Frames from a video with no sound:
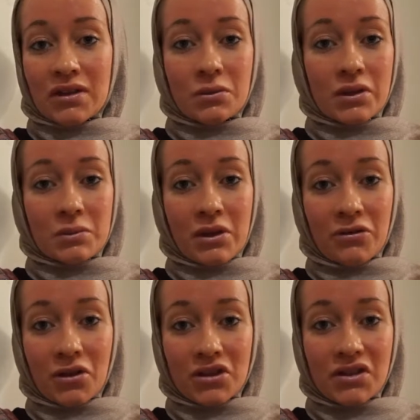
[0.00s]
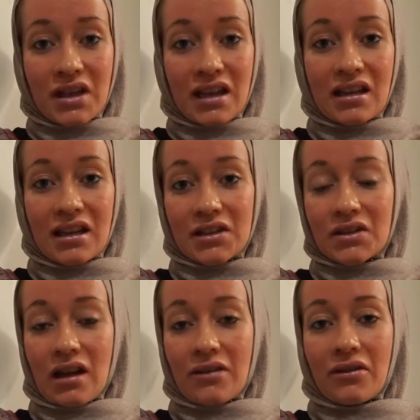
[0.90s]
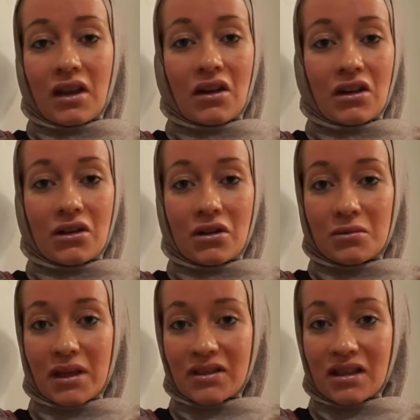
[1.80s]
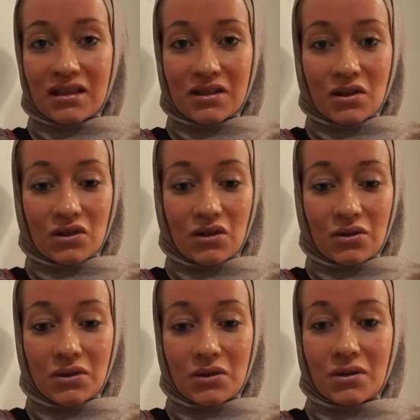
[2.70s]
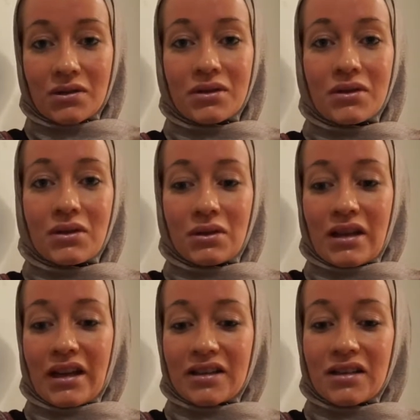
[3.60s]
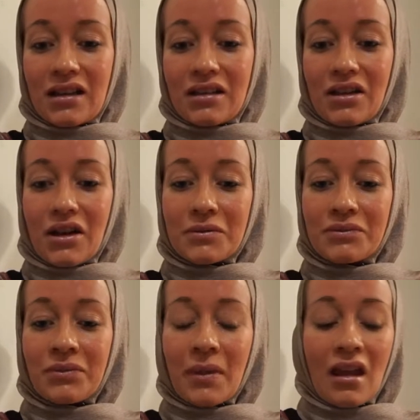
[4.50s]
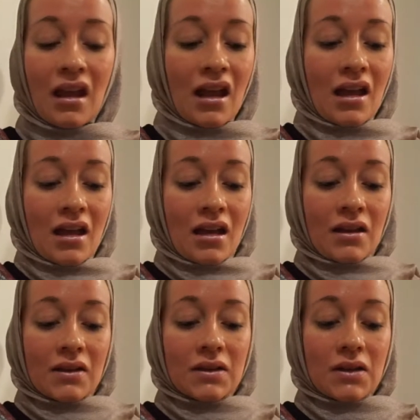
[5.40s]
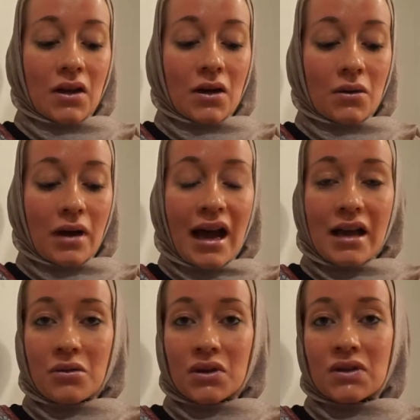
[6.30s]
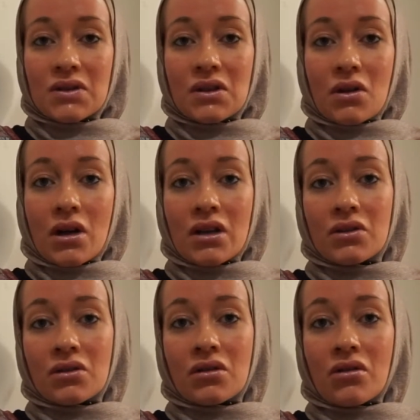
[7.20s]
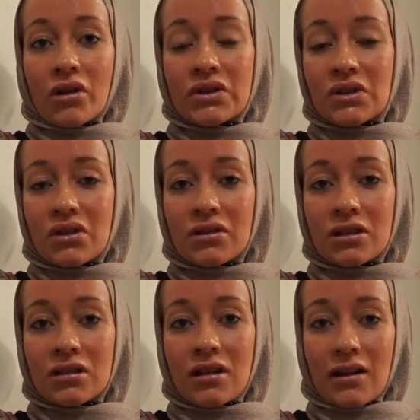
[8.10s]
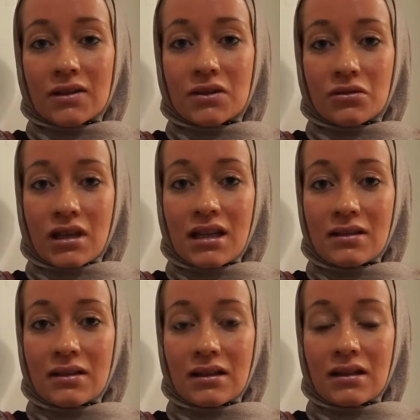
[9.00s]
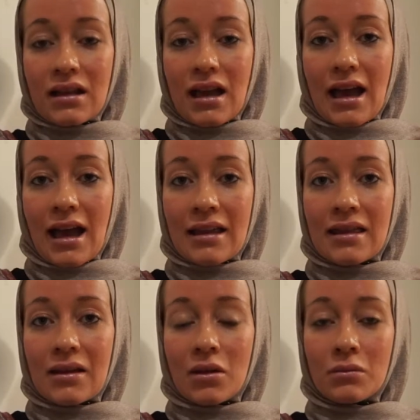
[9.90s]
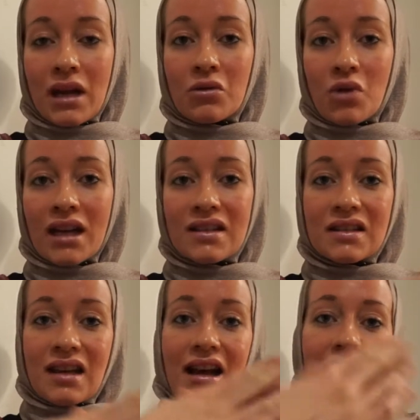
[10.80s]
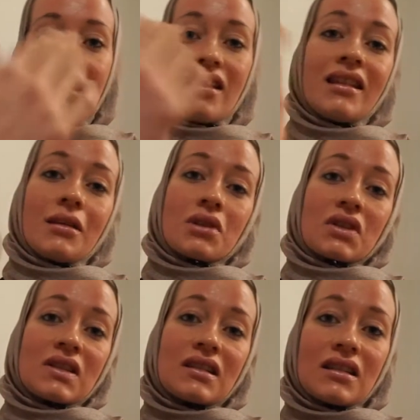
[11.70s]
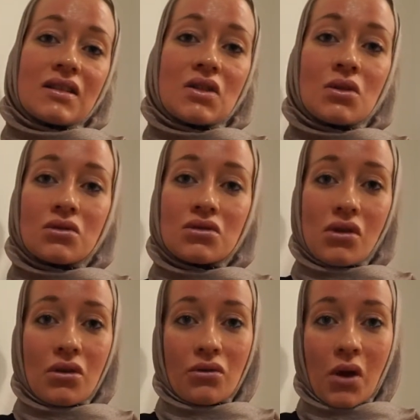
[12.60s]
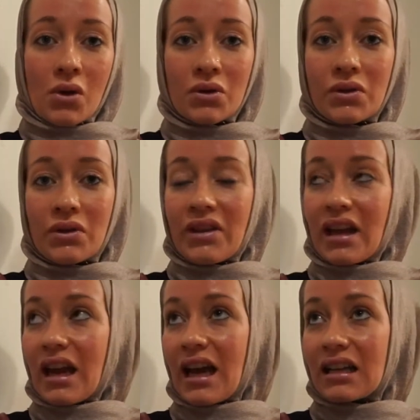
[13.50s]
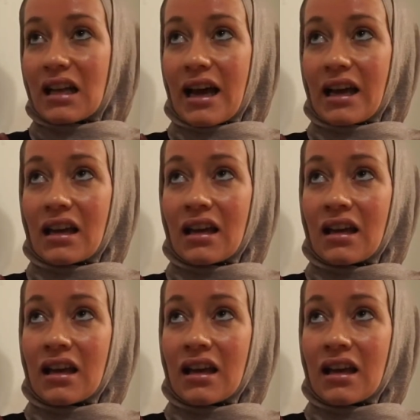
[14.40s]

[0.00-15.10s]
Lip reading: it was my first day there, so I figured, my skin is not used to the sun. So I was going to cross over a street, and on my right side there was this huge road that had like